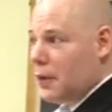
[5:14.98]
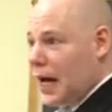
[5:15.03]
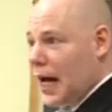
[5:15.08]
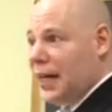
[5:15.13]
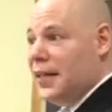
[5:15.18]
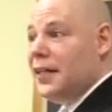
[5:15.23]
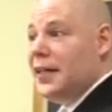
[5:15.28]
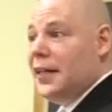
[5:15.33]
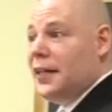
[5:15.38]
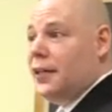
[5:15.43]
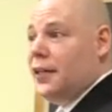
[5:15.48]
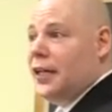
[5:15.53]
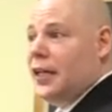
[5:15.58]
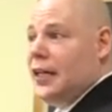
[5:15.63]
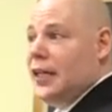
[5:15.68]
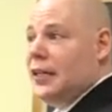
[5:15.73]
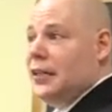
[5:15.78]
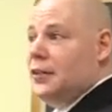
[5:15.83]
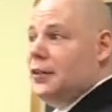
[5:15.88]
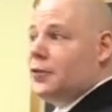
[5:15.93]

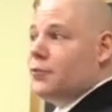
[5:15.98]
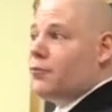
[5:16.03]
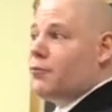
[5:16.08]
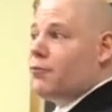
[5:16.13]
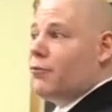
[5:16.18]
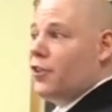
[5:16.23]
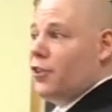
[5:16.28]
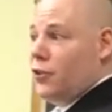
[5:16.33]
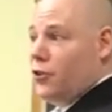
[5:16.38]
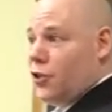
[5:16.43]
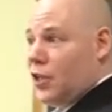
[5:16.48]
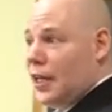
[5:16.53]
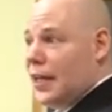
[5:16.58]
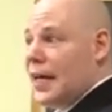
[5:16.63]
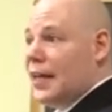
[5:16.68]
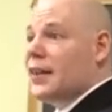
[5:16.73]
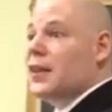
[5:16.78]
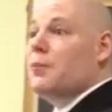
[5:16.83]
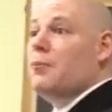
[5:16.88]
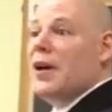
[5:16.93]
Ideally, to
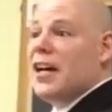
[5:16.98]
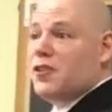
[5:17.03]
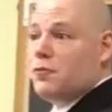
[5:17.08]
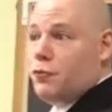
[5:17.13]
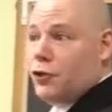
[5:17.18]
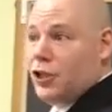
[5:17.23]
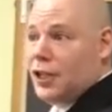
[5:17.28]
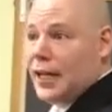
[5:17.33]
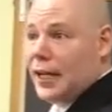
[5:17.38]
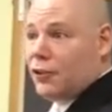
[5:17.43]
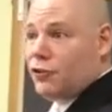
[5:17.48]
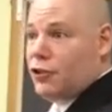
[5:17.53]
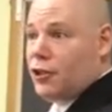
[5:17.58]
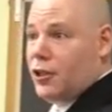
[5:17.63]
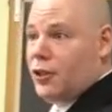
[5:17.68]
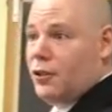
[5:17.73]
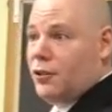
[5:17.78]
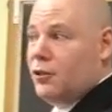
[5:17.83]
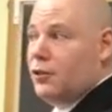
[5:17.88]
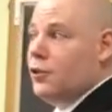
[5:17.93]
get the best
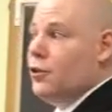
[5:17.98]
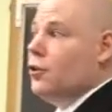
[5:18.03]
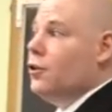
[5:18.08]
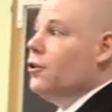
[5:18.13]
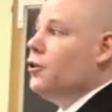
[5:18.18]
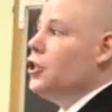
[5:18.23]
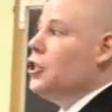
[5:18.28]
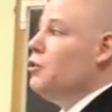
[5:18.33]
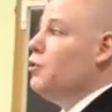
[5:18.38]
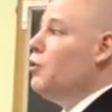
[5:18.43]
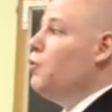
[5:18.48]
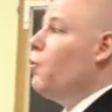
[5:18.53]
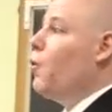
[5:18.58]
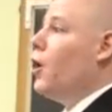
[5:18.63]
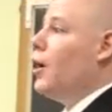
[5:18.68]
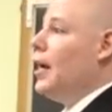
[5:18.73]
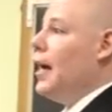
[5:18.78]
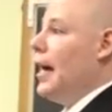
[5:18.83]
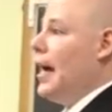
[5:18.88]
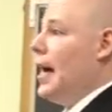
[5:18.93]
protection, you would
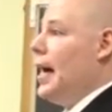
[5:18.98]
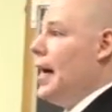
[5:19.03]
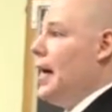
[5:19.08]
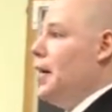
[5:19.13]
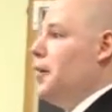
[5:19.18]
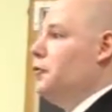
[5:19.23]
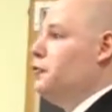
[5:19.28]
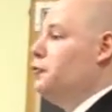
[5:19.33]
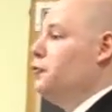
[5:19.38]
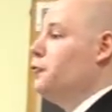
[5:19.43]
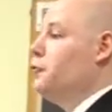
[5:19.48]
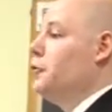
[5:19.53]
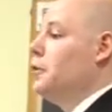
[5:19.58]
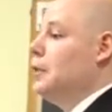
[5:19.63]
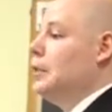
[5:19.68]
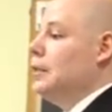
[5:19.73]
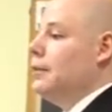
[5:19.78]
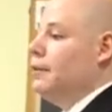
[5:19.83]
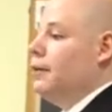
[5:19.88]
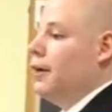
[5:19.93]
want to have
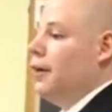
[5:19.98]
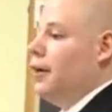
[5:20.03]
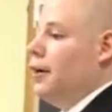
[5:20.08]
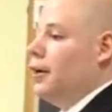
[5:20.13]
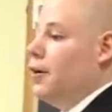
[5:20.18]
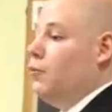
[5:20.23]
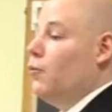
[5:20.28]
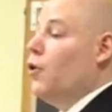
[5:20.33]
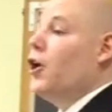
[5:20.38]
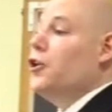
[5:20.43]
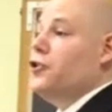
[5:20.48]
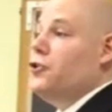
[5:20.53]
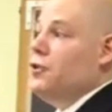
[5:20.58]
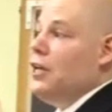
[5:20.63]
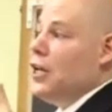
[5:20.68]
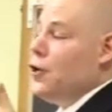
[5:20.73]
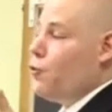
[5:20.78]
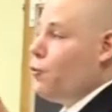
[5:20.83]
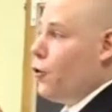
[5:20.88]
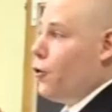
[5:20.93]
a
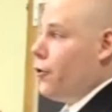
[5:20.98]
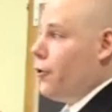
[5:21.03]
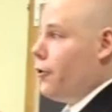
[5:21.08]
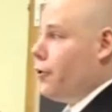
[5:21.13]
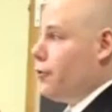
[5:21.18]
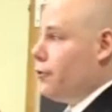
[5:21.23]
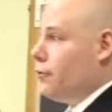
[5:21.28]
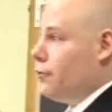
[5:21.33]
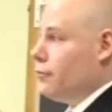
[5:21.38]
unique word.